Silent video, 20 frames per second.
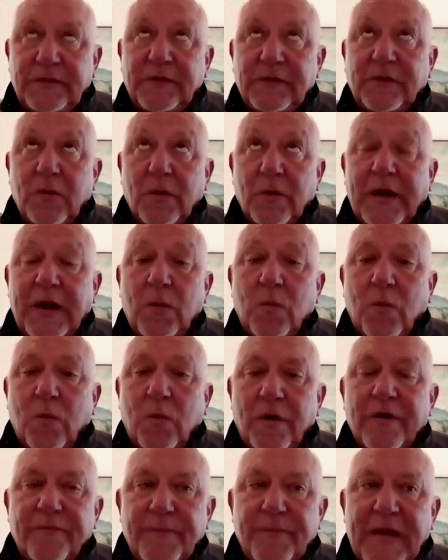to create
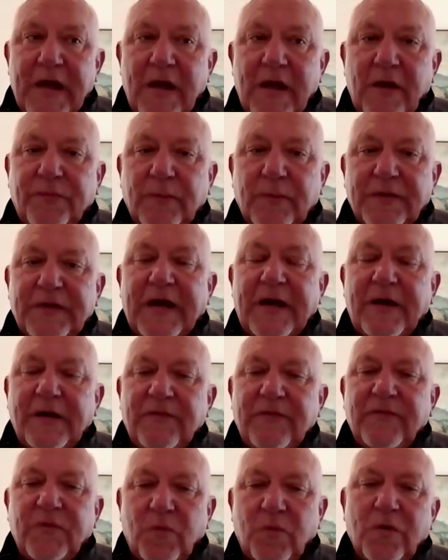word of mouth without
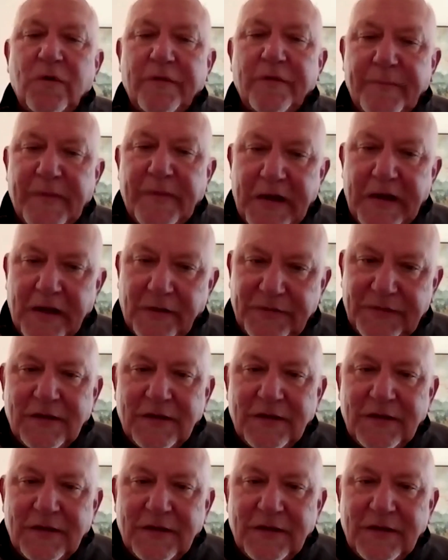even word of mouth.